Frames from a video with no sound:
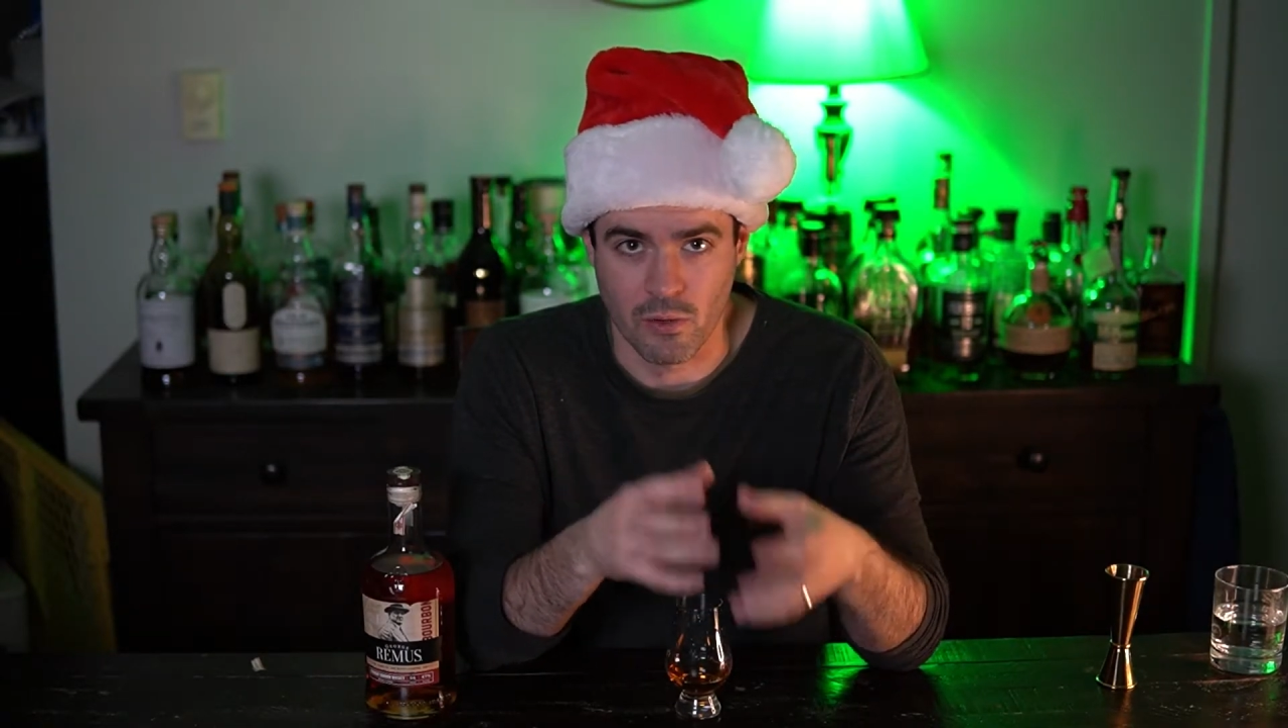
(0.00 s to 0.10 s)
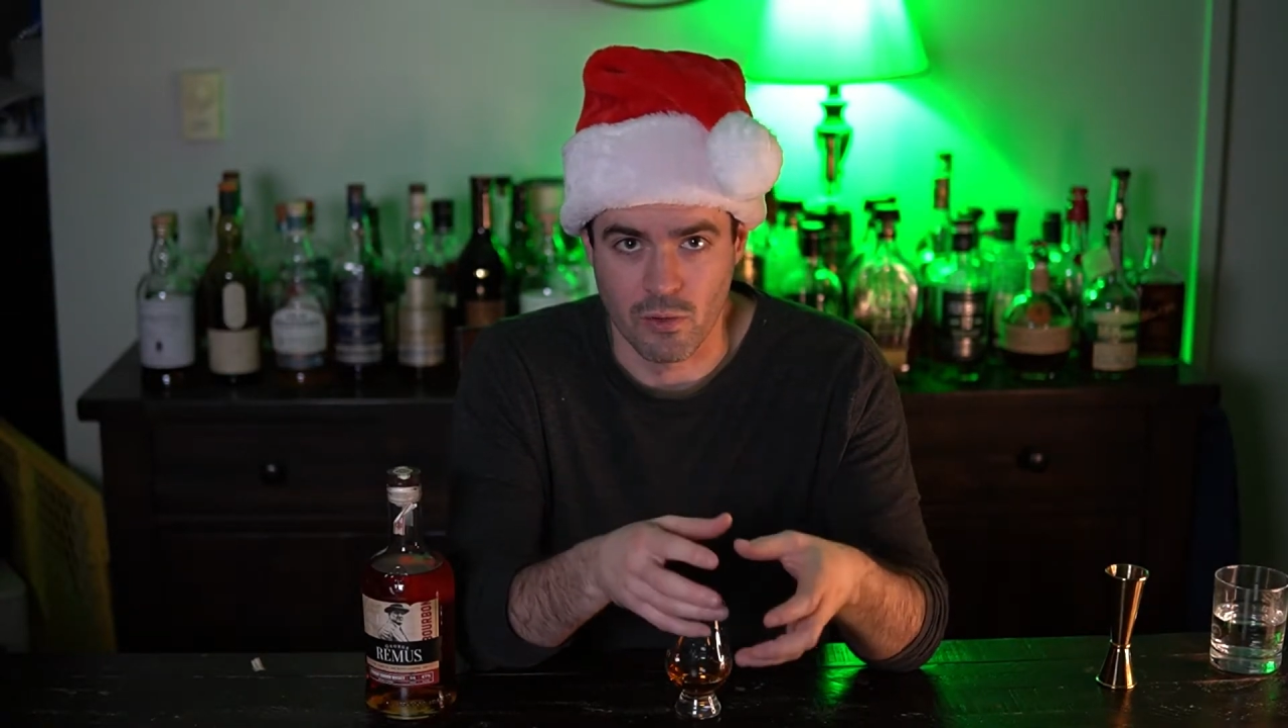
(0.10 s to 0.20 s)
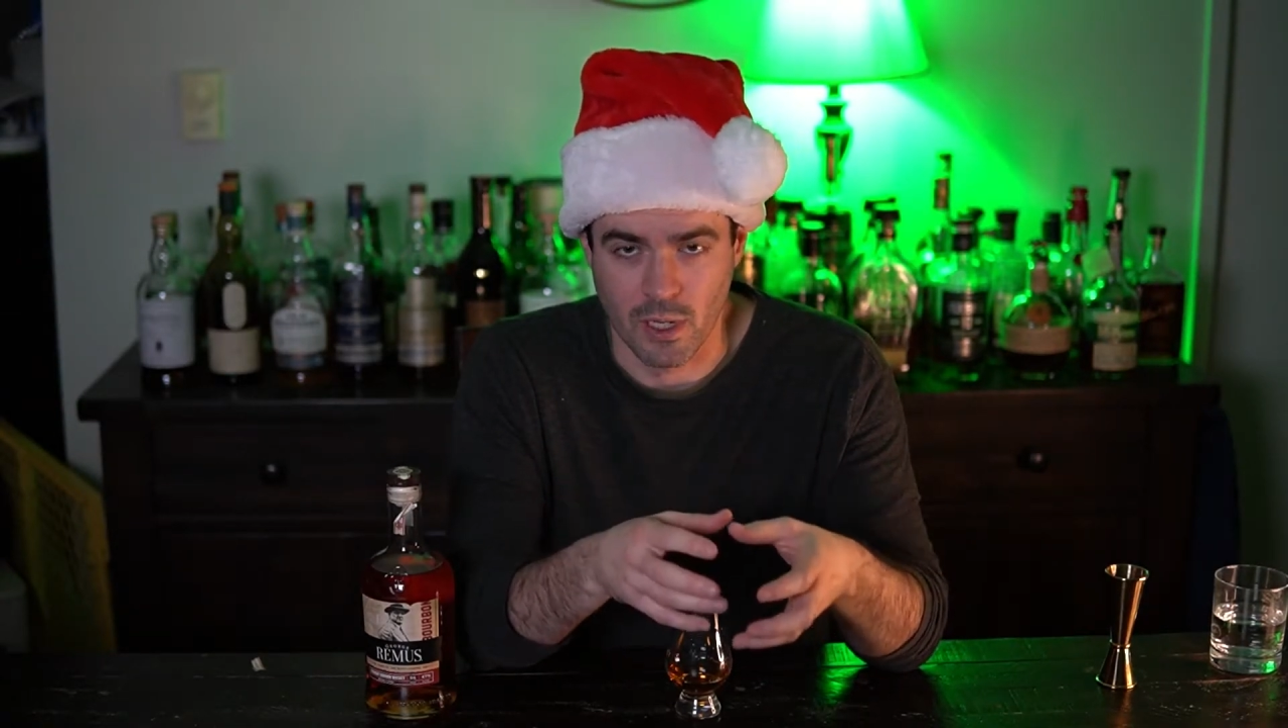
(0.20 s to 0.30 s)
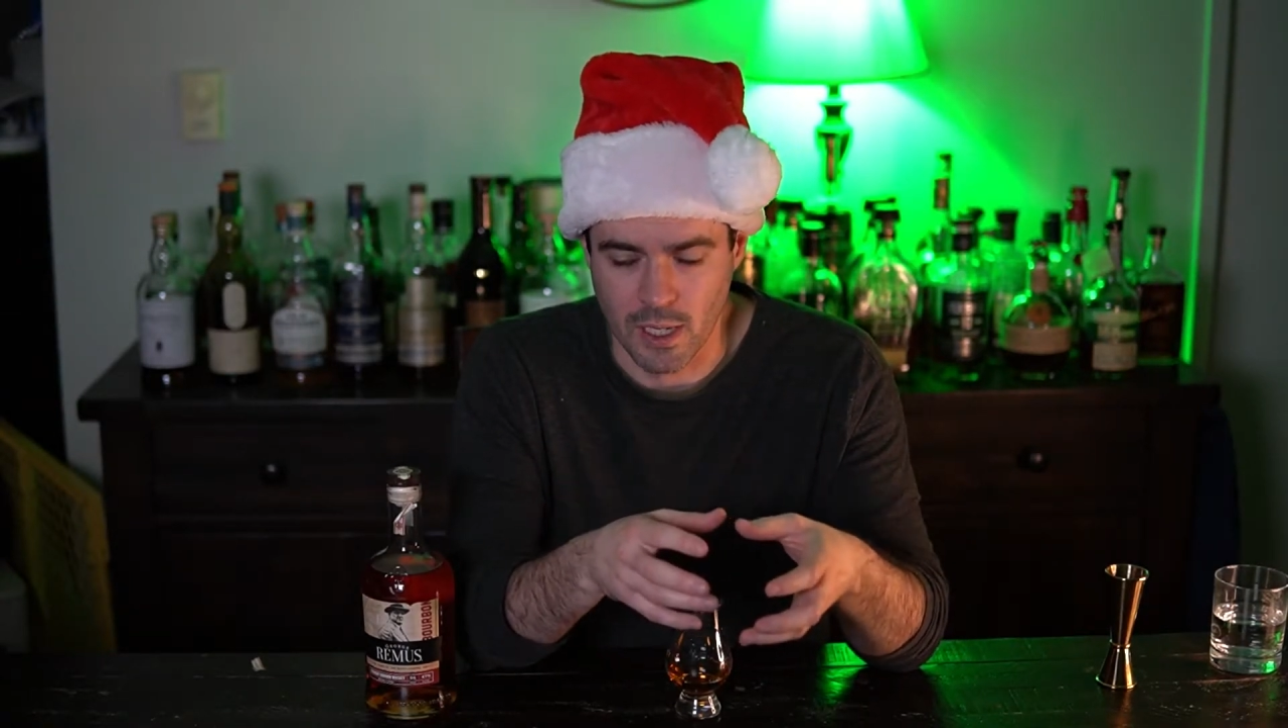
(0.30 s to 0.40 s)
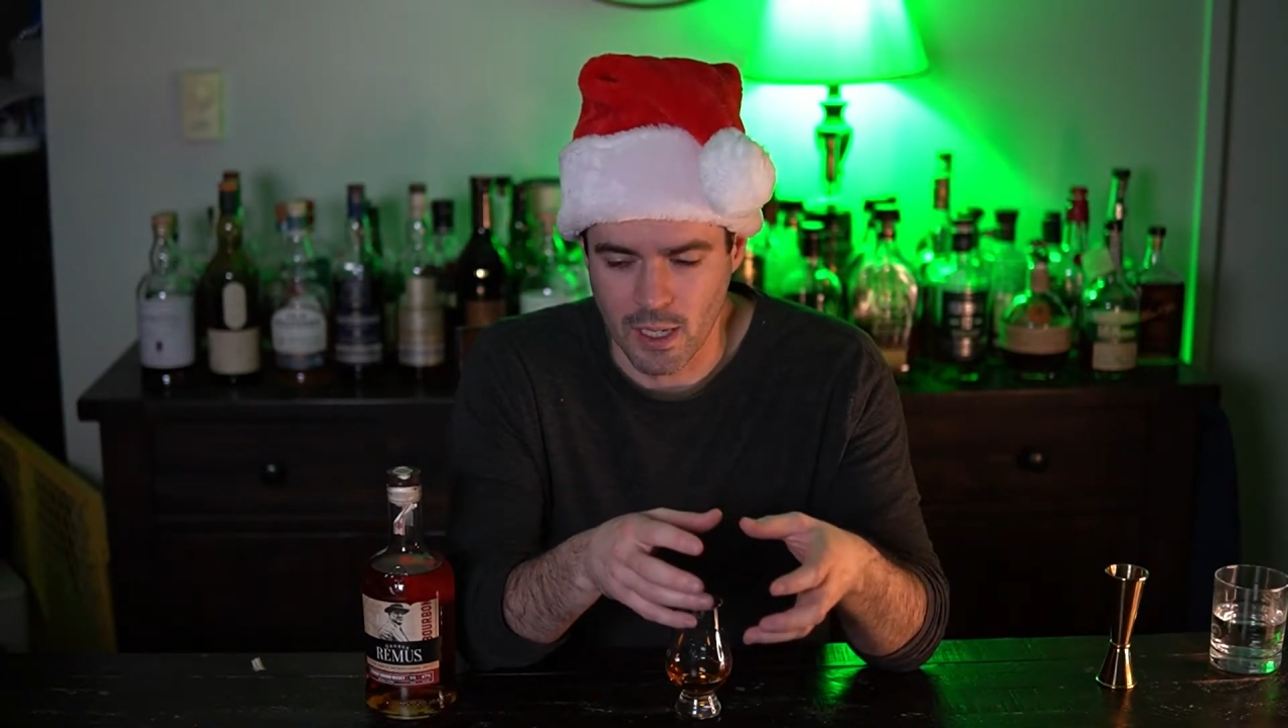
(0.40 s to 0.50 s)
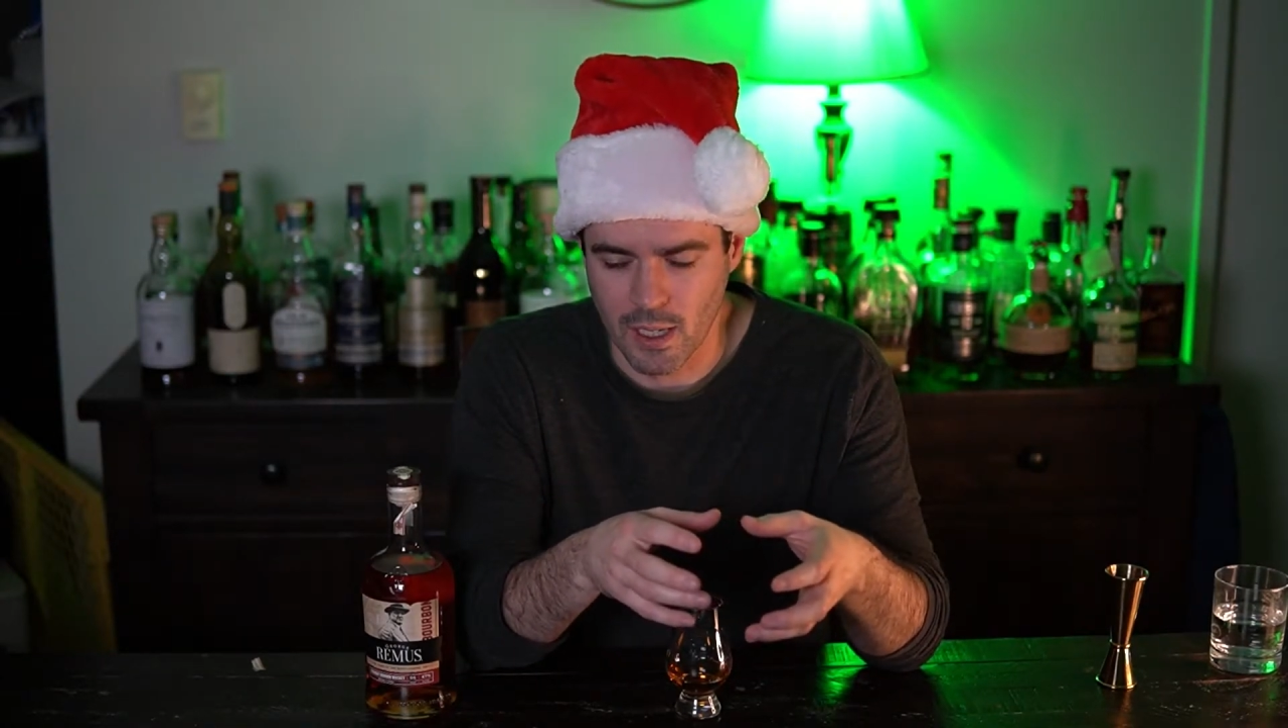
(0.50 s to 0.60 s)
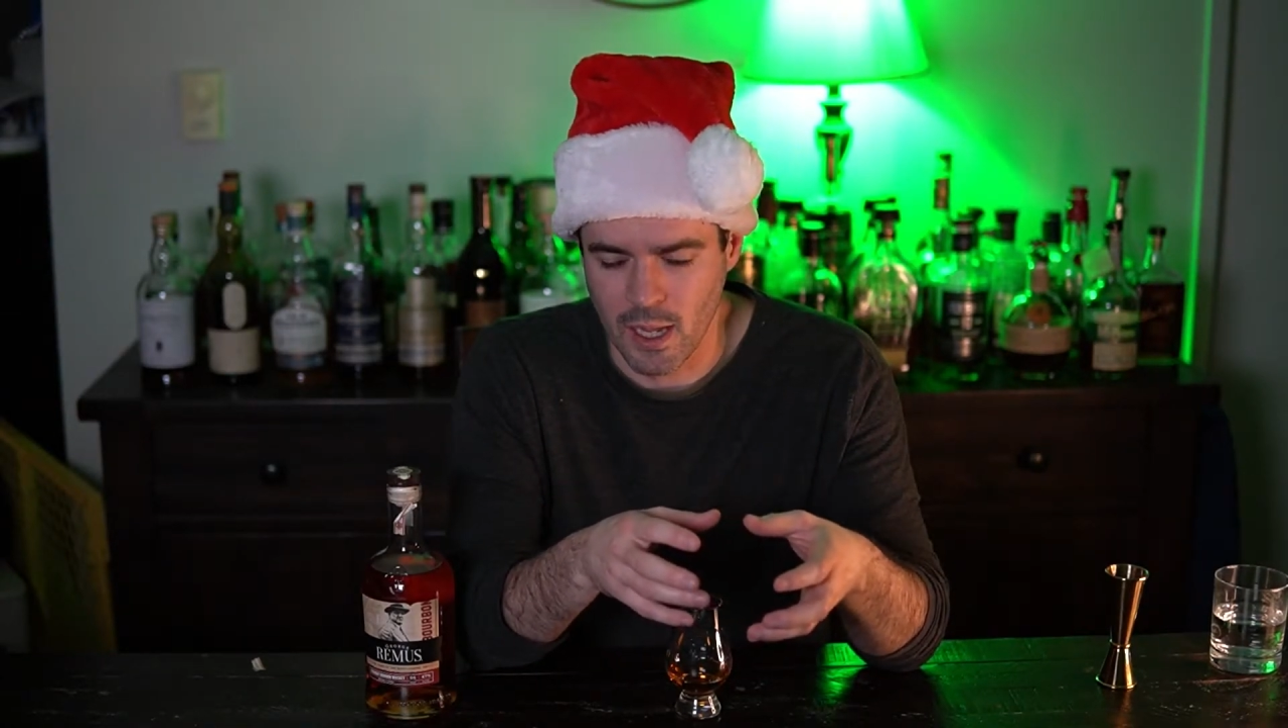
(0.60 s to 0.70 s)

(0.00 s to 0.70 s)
drinking.